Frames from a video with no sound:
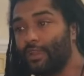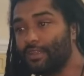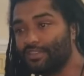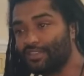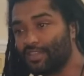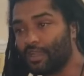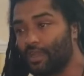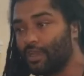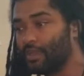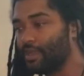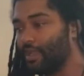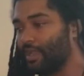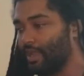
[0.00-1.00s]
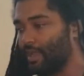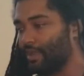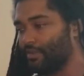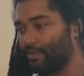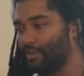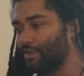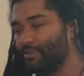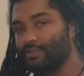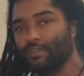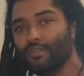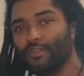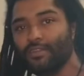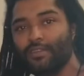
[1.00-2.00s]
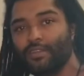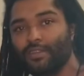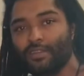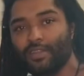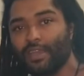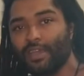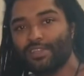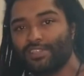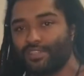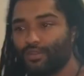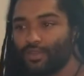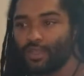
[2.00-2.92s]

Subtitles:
and it's just like, okay, how do I do this with